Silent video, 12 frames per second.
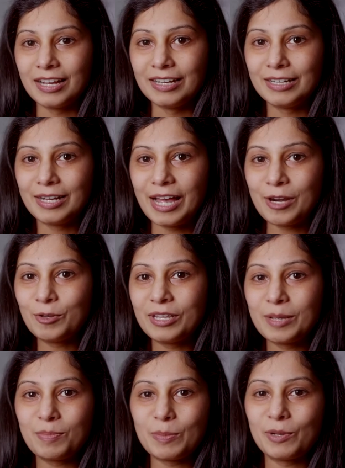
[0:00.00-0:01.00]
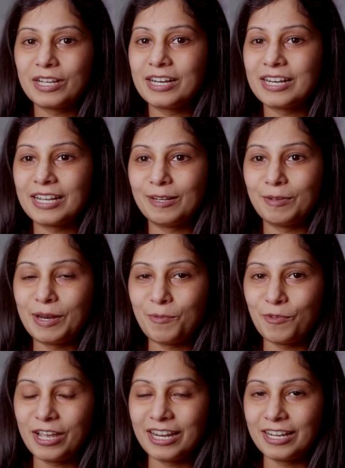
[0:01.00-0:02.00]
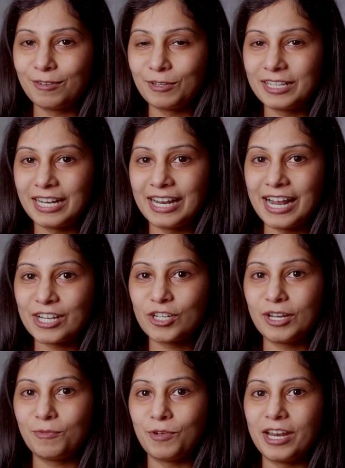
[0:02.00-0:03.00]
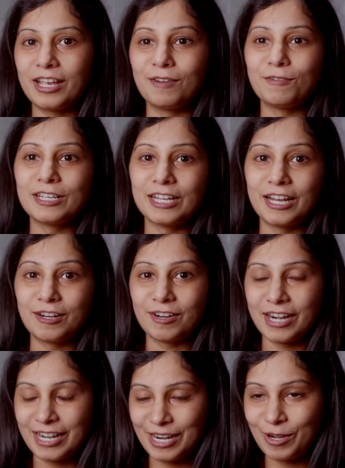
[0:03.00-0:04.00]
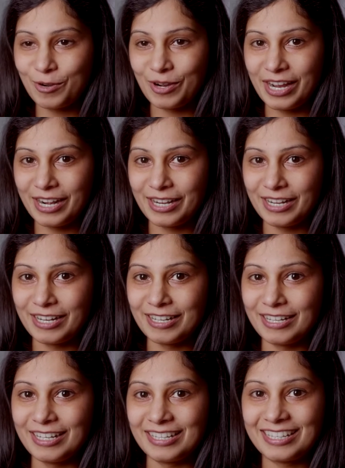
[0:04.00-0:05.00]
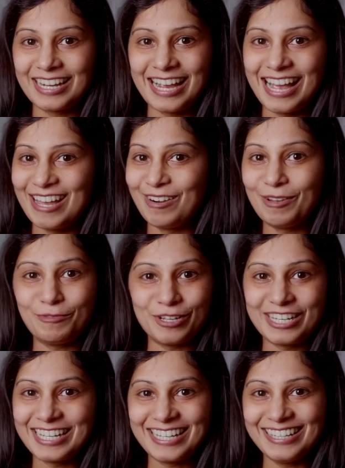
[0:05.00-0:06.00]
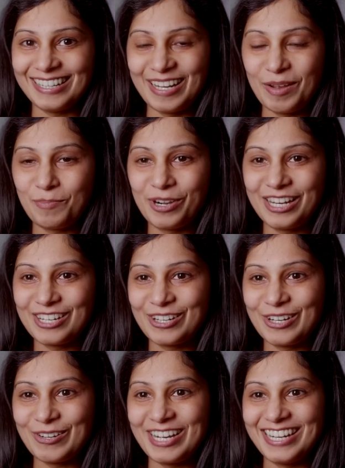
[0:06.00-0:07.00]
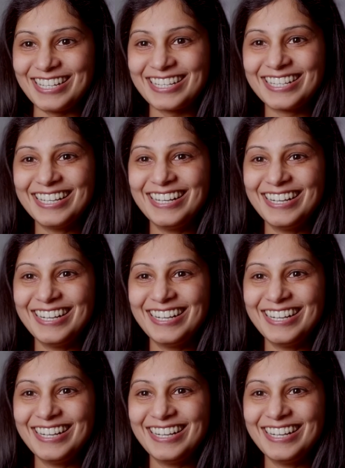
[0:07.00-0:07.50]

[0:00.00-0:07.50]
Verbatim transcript: Uh, I don't think people can tell when I'm wearing Invisalign. Actually, I'm wearing Invisalign right now, and uh, I don't know if you can tell. I'm pretty sure you can't.